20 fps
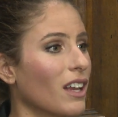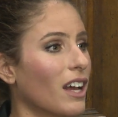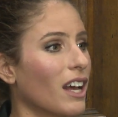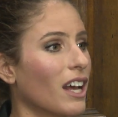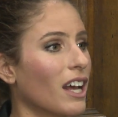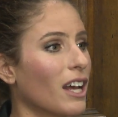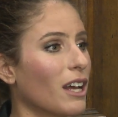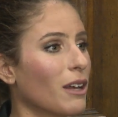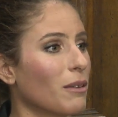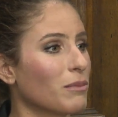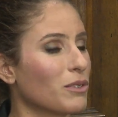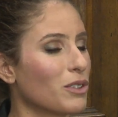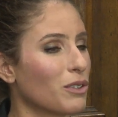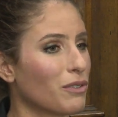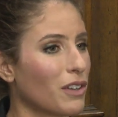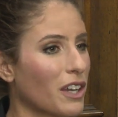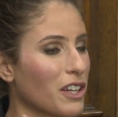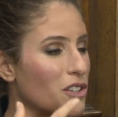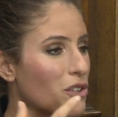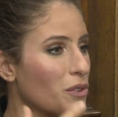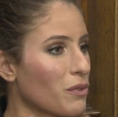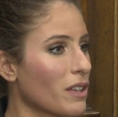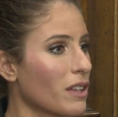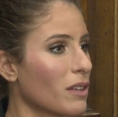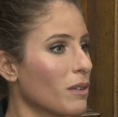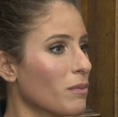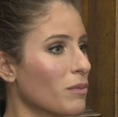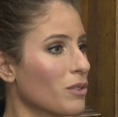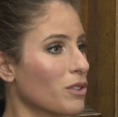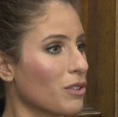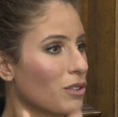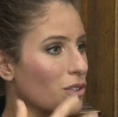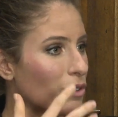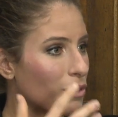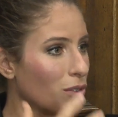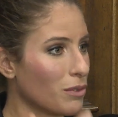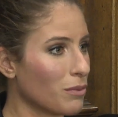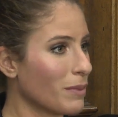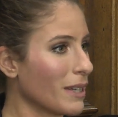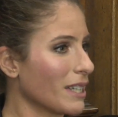Um, to find your rhythm,
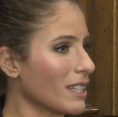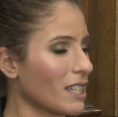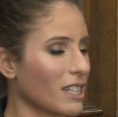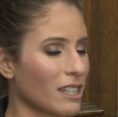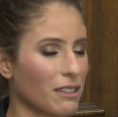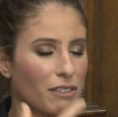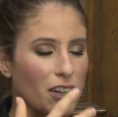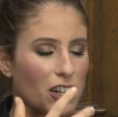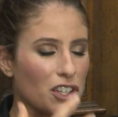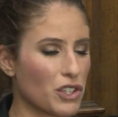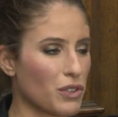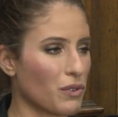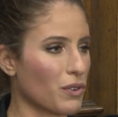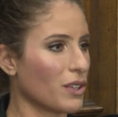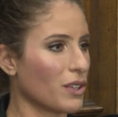to basically find your